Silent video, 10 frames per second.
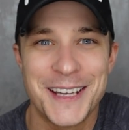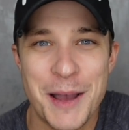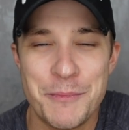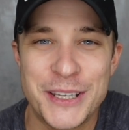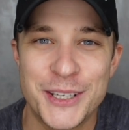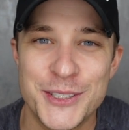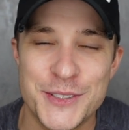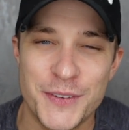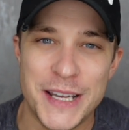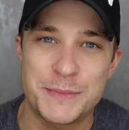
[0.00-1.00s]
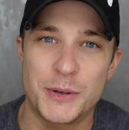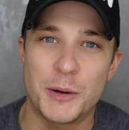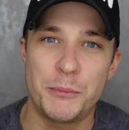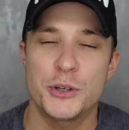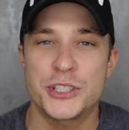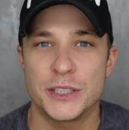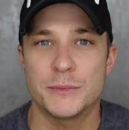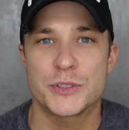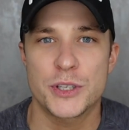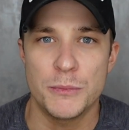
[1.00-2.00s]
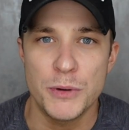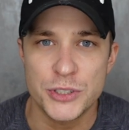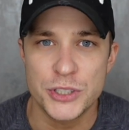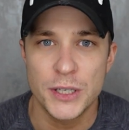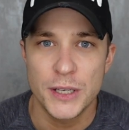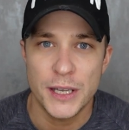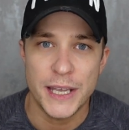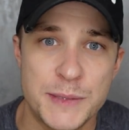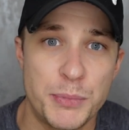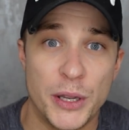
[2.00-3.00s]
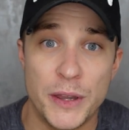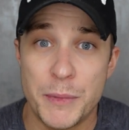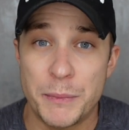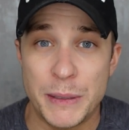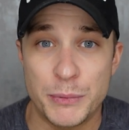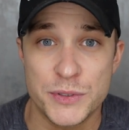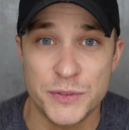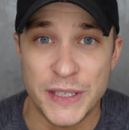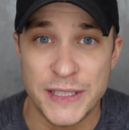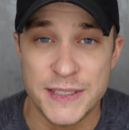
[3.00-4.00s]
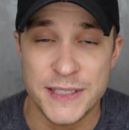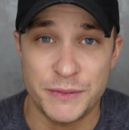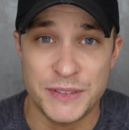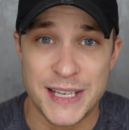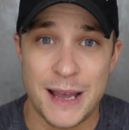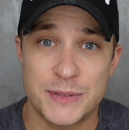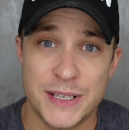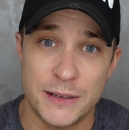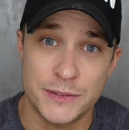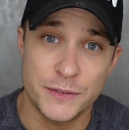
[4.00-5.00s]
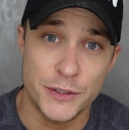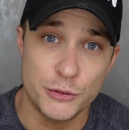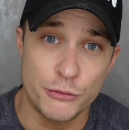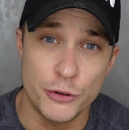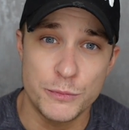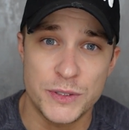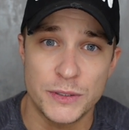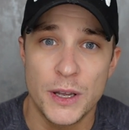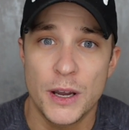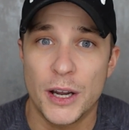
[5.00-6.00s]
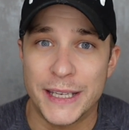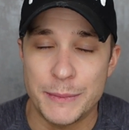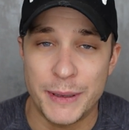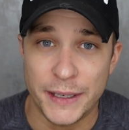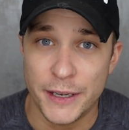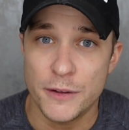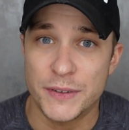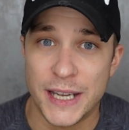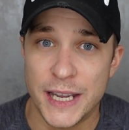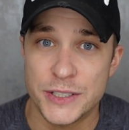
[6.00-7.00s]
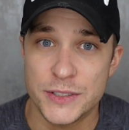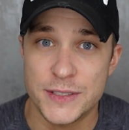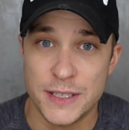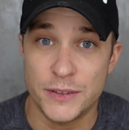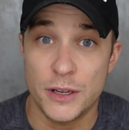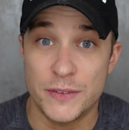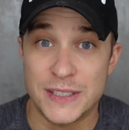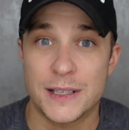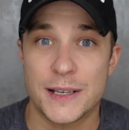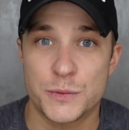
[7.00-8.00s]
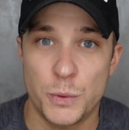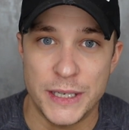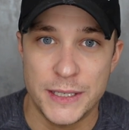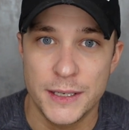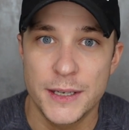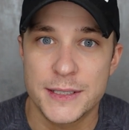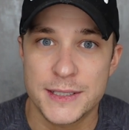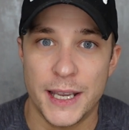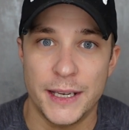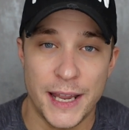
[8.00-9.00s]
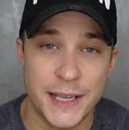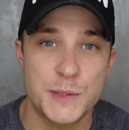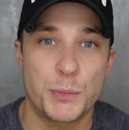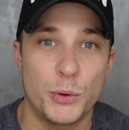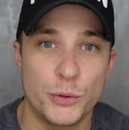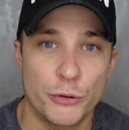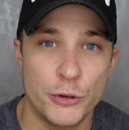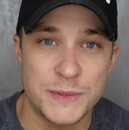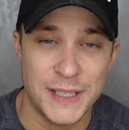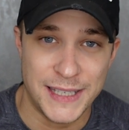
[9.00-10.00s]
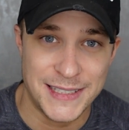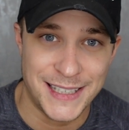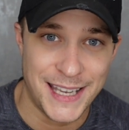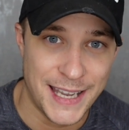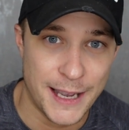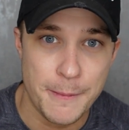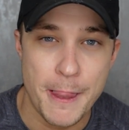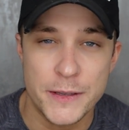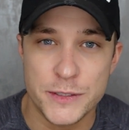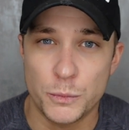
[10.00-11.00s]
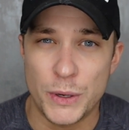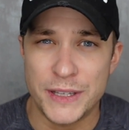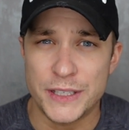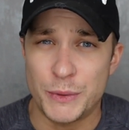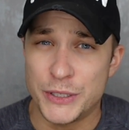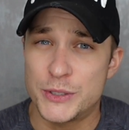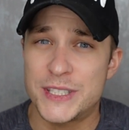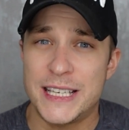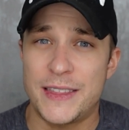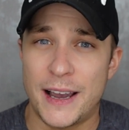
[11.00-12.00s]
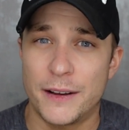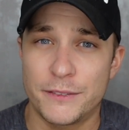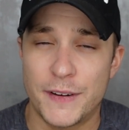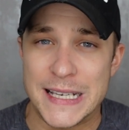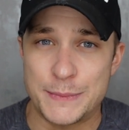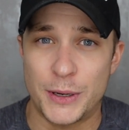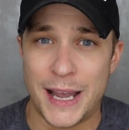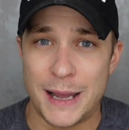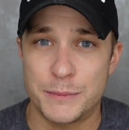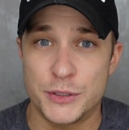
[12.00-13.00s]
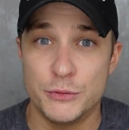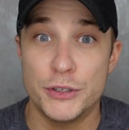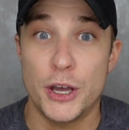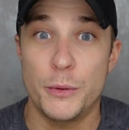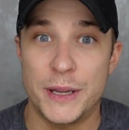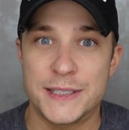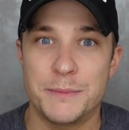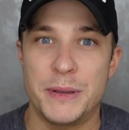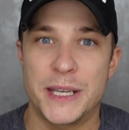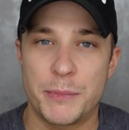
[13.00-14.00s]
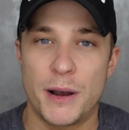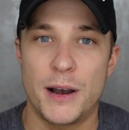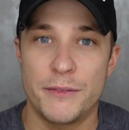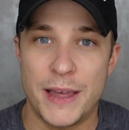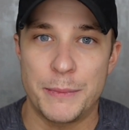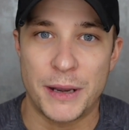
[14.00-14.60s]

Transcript: And because Facebook are pushing them so much, it's putting them in people's feeds. There's even tabs now to view groups, and I keep getting notifications even over this last week saying explore groups easy here. So when you see that on Facebook apps, you know it's a big part of their